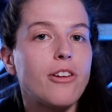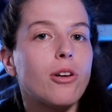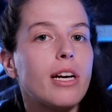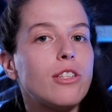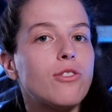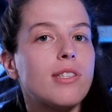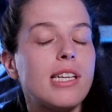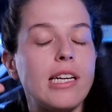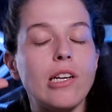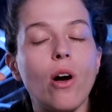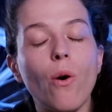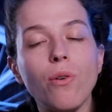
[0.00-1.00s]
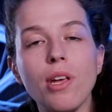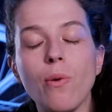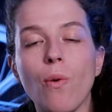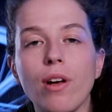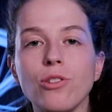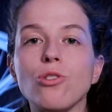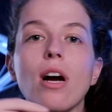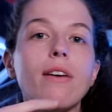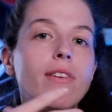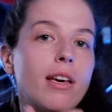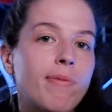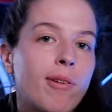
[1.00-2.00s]
and you're interested in owning one,
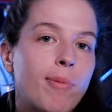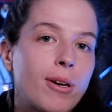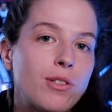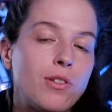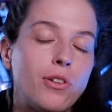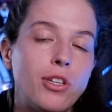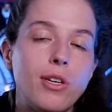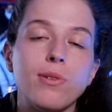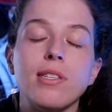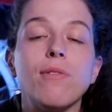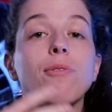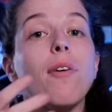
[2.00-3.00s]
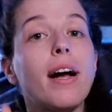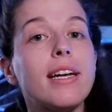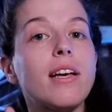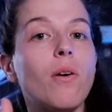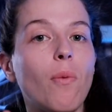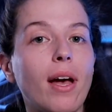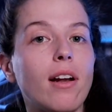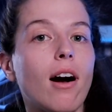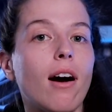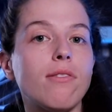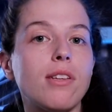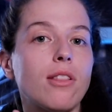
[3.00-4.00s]
driving it for personal use, and finding a way
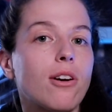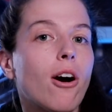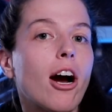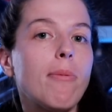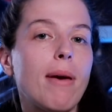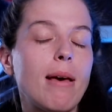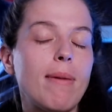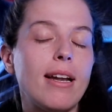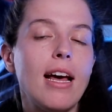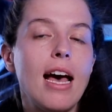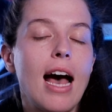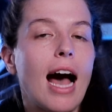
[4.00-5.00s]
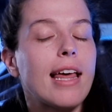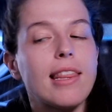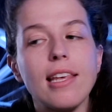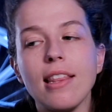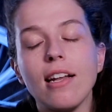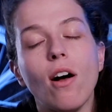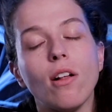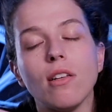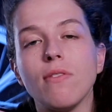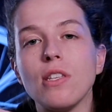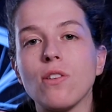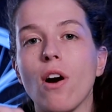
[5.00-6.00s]
to offset the car payment, I think that
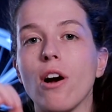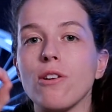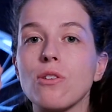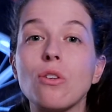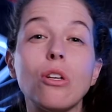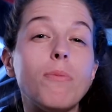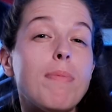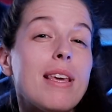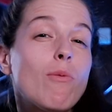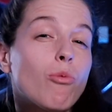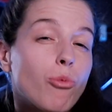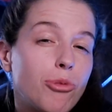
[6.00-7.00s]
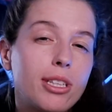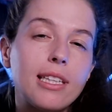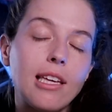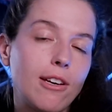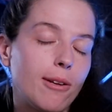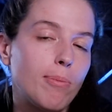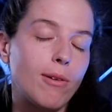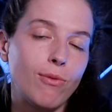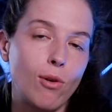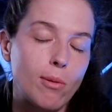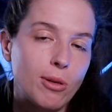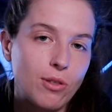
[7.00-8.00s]
all of these cars could be really good
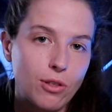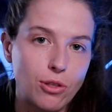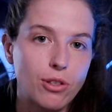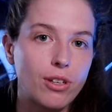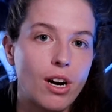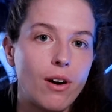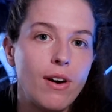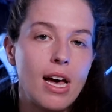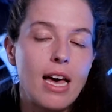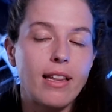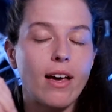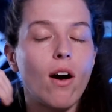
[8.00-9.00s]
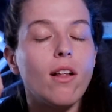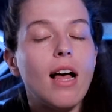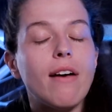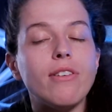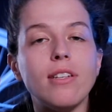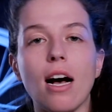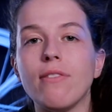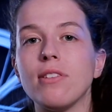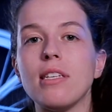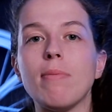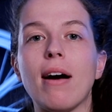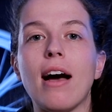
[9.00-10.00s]
performers on Turo. They all have a
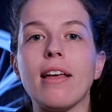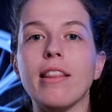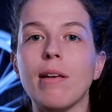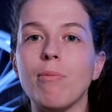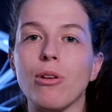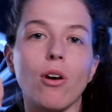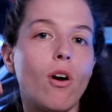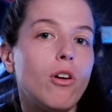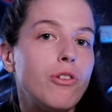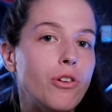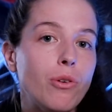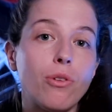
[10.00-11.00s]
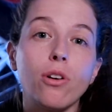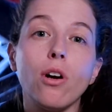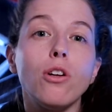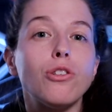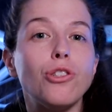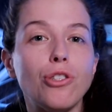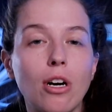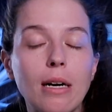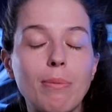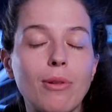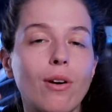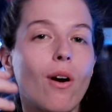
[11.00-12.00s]
novelty behind them, they're all new, they're all
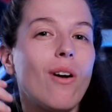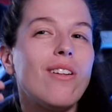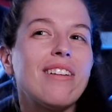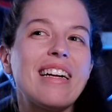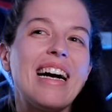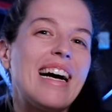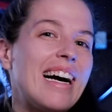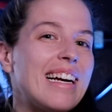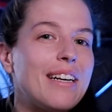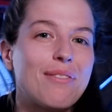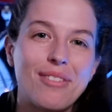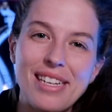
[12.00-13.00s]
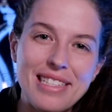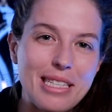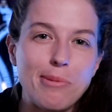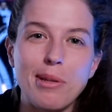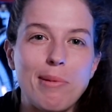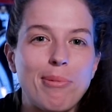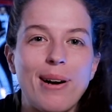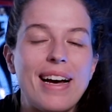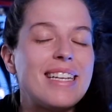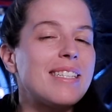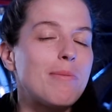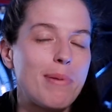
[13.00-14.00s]
sharp, they're all kind of reasonably
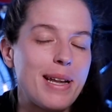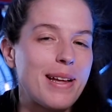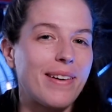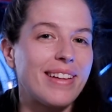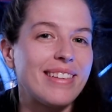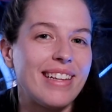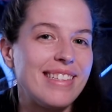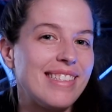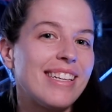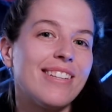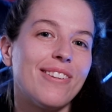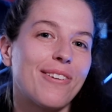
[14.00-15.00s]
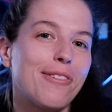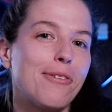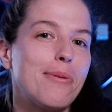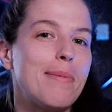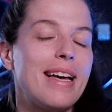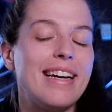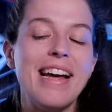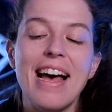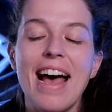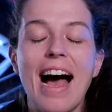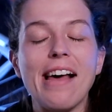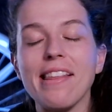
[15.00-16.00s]
priced depending on the lens that you look through them in.
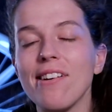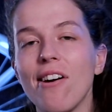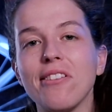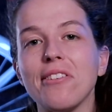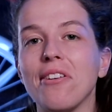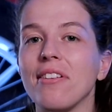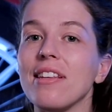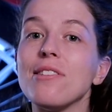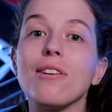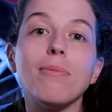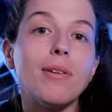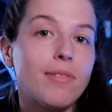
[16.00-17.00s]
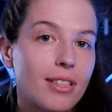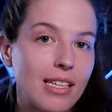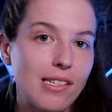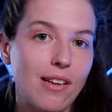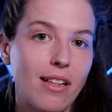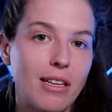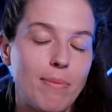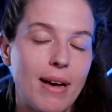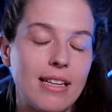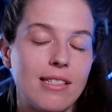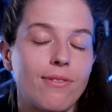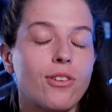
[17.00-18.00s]
I think all in all, these could be really
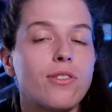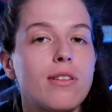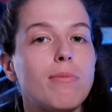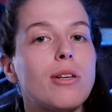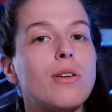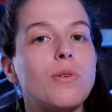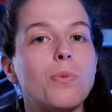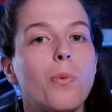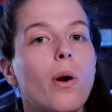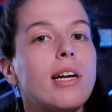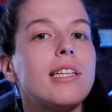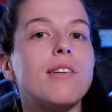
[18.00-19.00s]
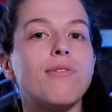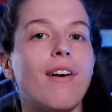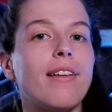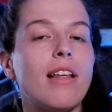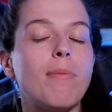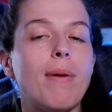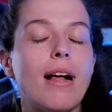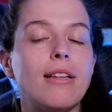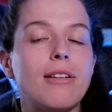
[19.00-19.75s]
solid bets if you're somebody who's wanting to find that